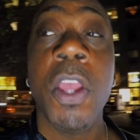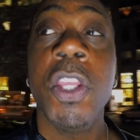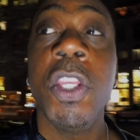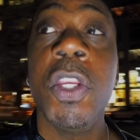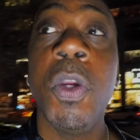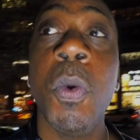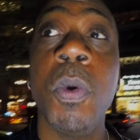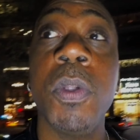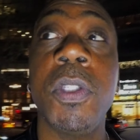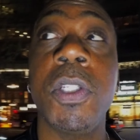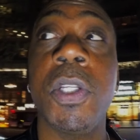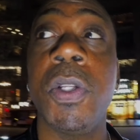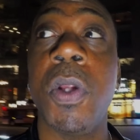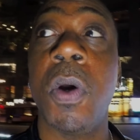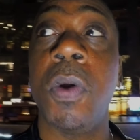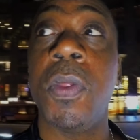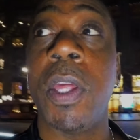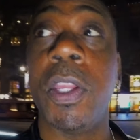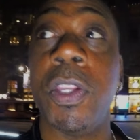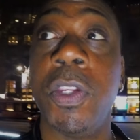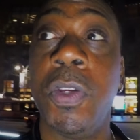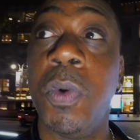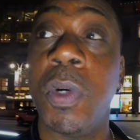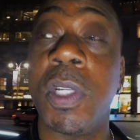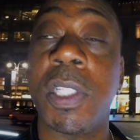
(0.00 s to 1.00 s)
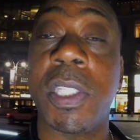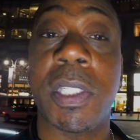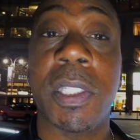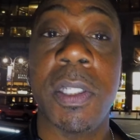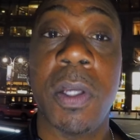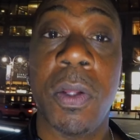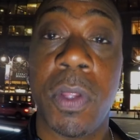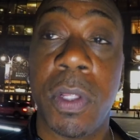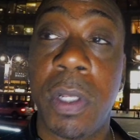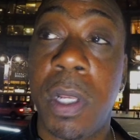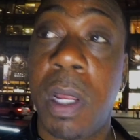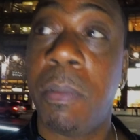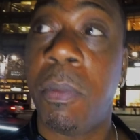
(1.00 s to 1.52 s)
You want to know that you are
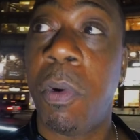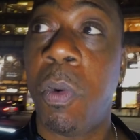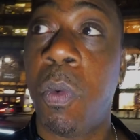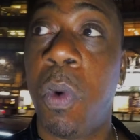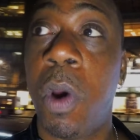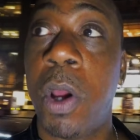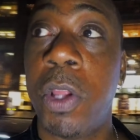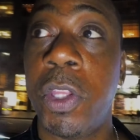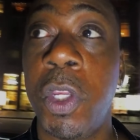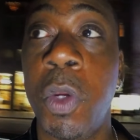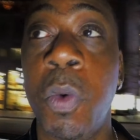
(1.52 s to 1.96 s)
still the number one.